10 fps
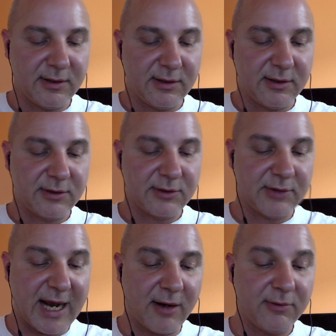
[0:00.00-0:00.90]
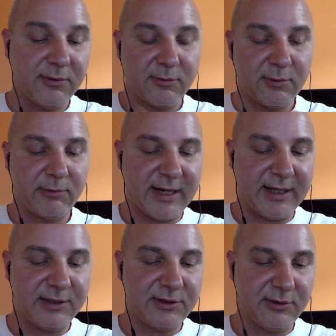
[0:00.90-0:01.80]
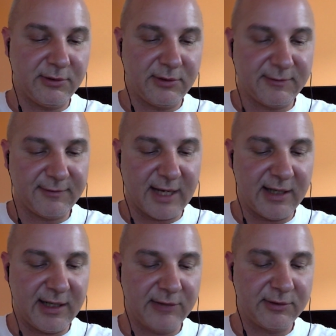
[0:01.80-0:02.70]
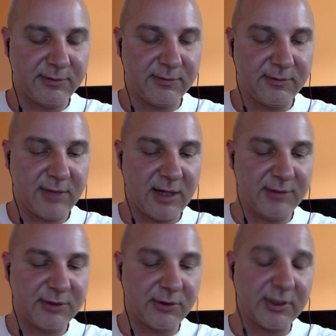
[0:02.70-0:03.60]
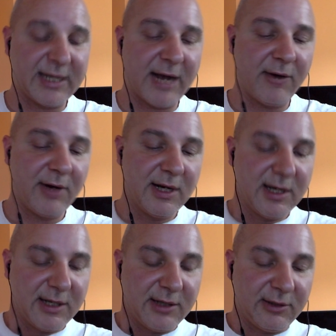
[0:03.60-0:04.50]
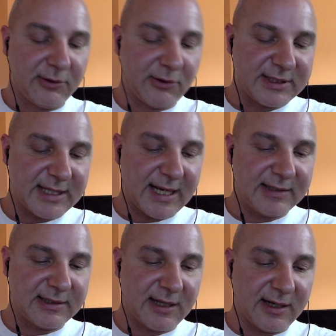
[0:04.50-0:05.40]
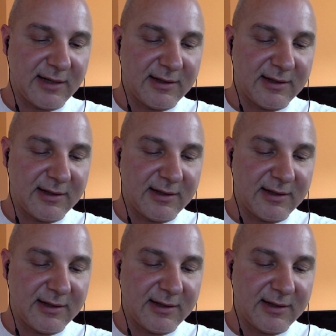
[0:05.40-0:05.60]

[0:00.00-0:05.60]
So now we're ready to fly out to Muskoka. Now you'll notice that